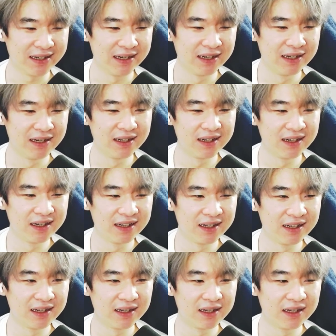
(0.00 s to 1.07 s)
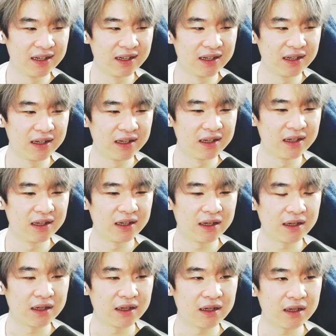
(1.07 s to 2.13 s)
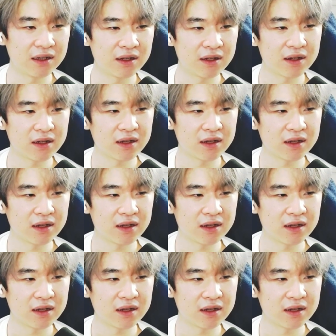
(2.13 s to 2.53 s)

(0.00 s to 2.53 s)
Nobody speaks.